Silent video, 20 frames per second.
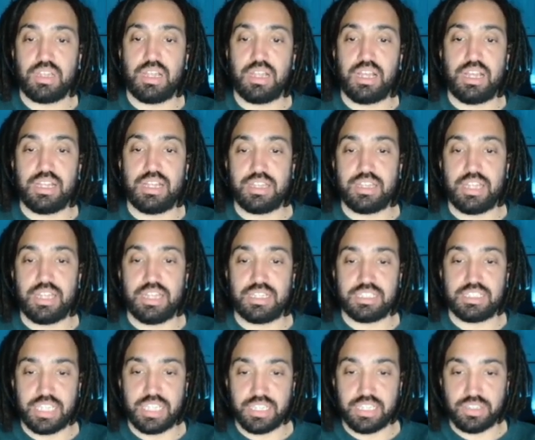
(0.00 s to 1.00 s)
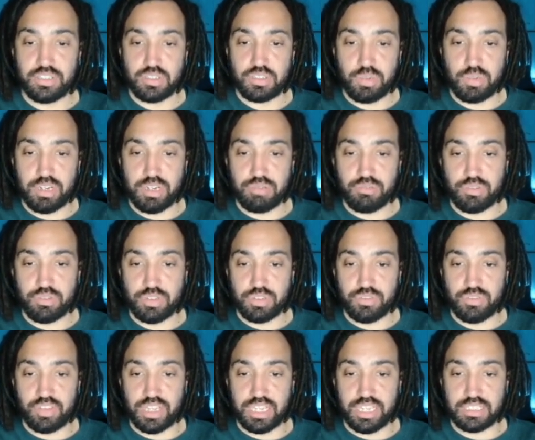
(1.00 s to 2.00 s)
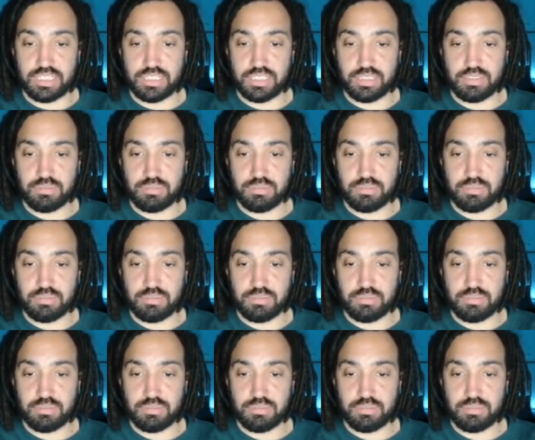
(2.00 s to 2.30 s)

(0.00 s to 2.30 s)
and then take the square root of that.